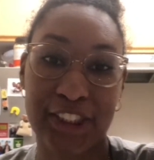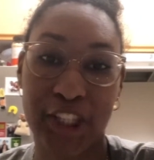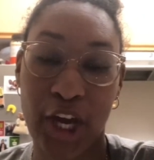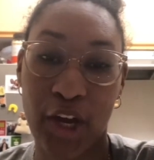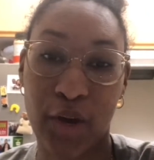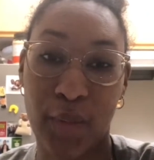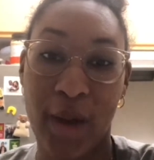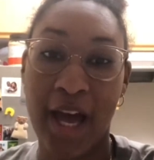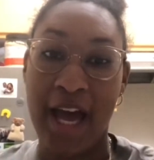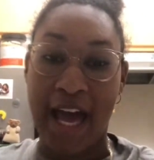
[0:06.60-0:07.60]
So
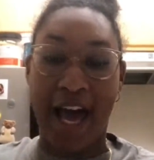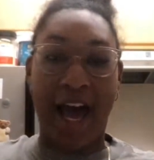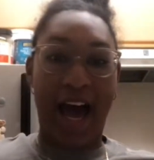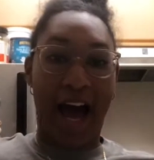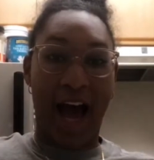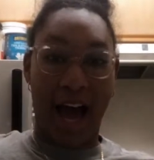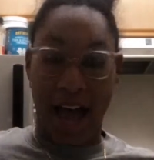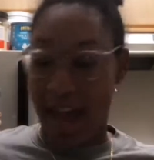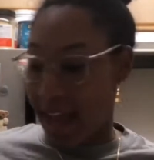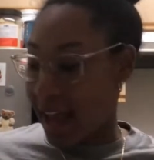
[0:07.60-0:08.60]

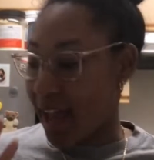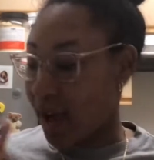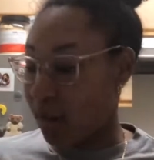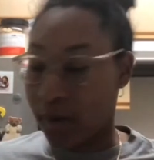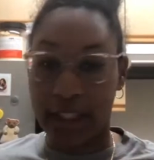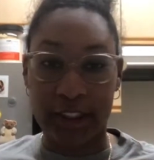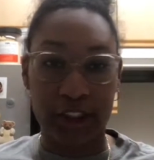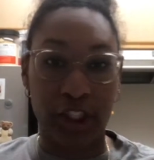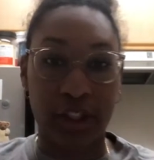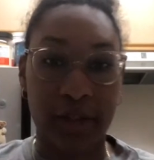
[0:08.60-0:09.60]
I wanted to
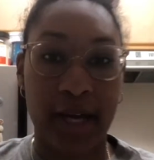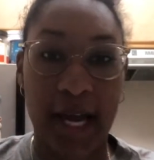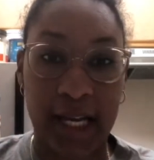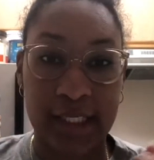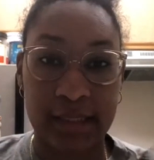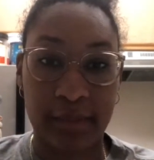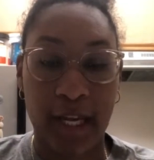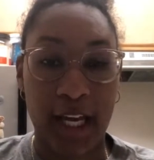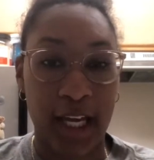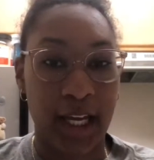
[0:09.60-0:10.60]
show you guys
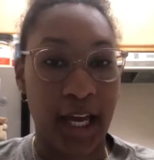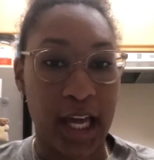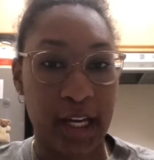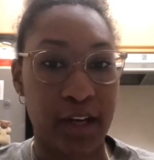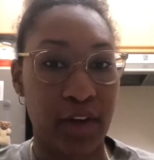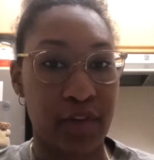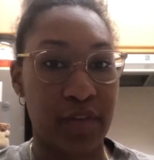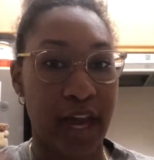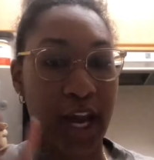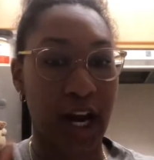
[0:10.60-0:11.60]
my kind of
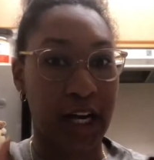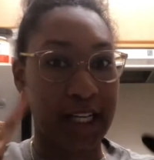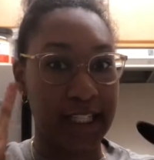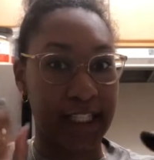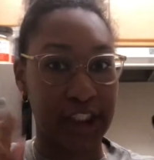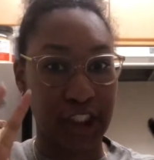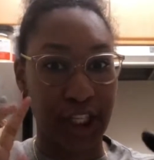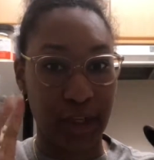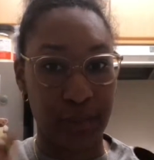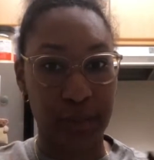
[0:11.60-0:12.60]
hair
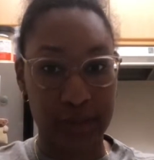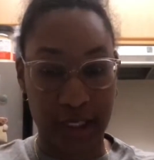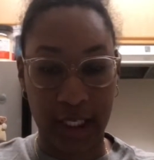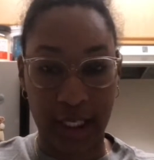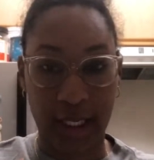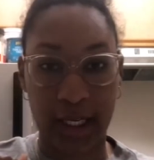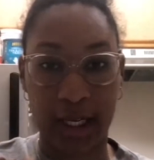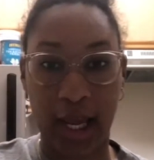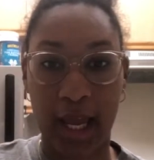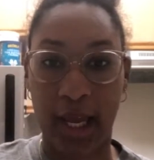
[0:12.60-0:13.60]
conditioning
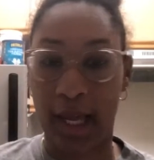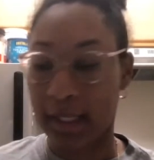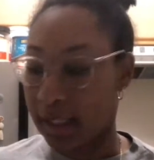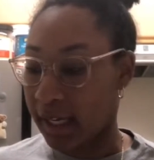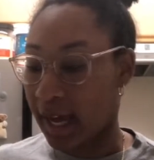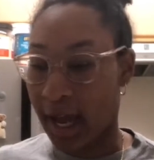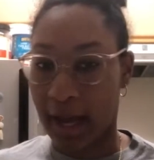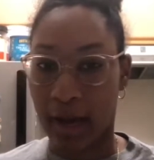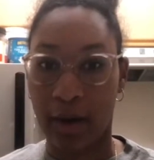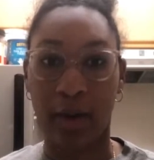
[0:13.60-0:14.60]
routine and kind of like
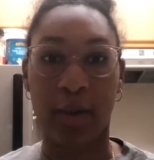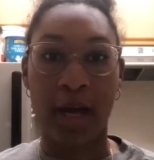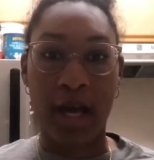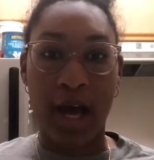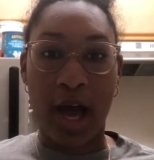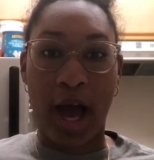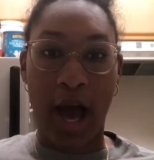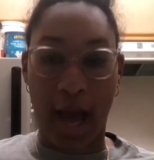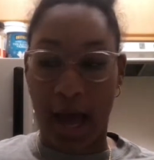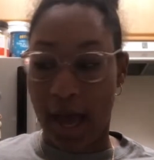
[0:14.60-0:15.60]
how
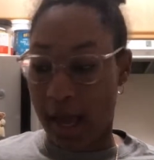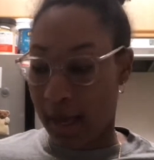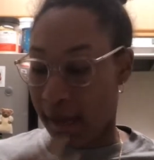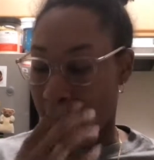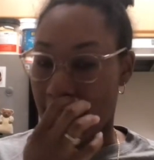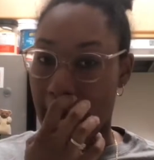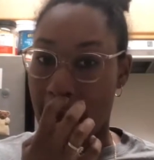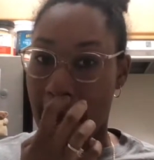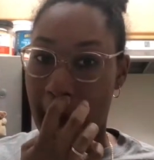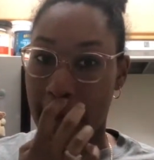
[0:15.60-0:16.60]
I
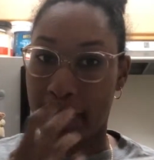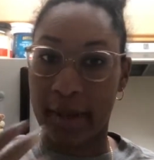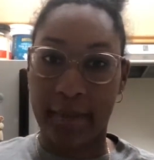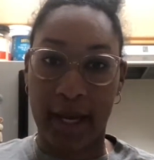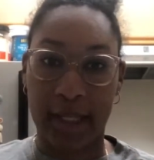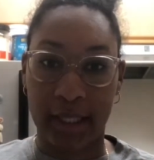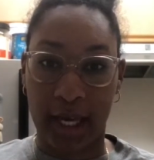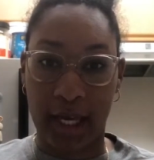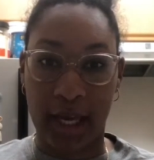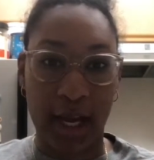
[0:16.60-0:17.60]
put my
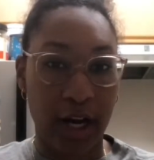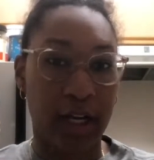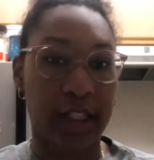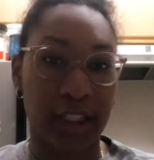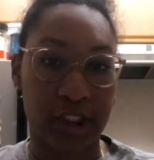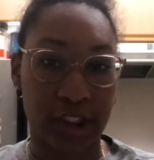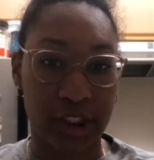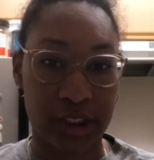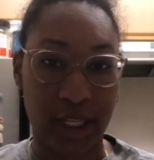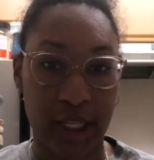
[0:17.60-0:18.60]
like hair conditioner
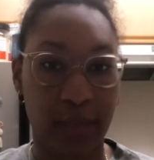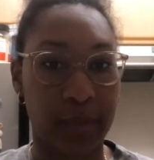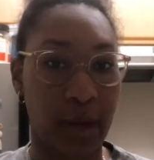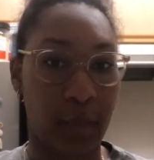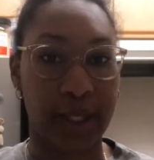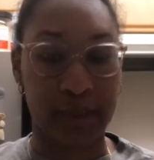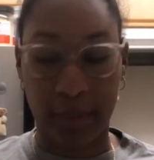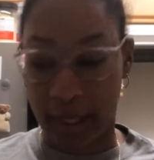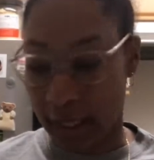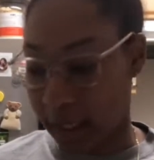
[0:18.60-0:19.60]
together when I wash
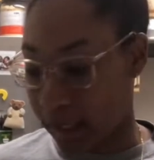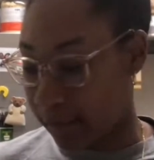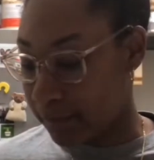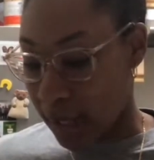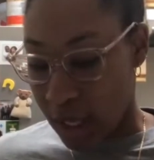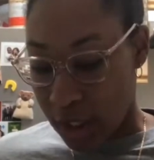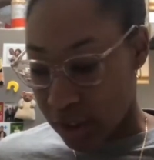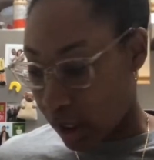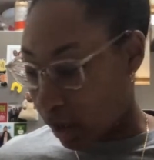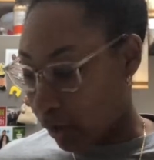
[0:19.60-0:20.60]
my hair.
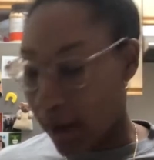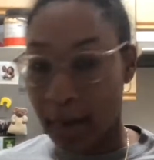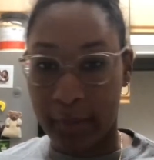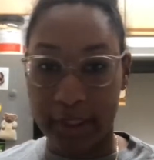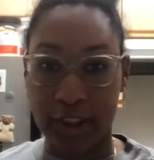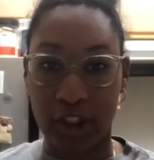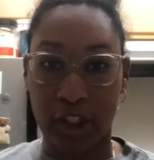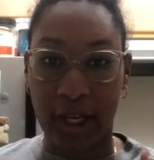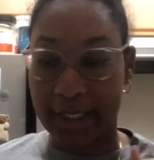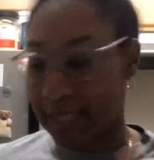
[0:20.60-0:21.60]
So I wanted to show
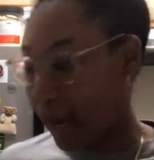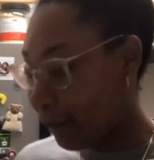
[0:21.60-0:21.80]
you guys how